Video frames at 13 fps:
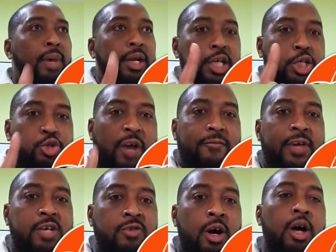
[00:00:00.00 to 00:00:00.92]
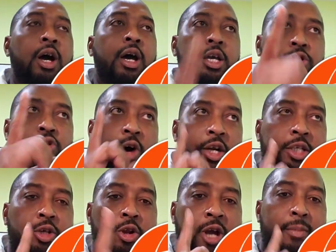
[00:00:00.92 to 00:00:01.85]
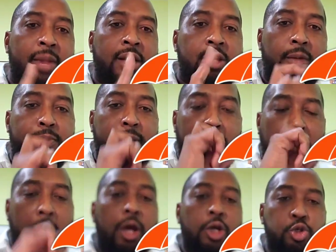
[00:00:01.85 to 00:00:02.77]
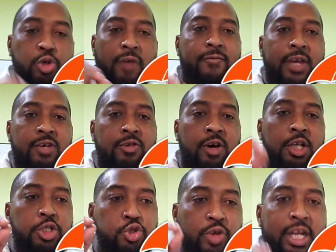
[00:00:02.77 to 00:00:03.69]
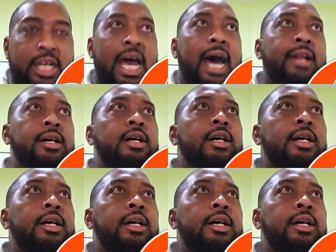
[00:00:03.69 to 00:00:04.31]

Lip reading: but this Trafigura, you all need to look up that company. Trafigura Trinidad.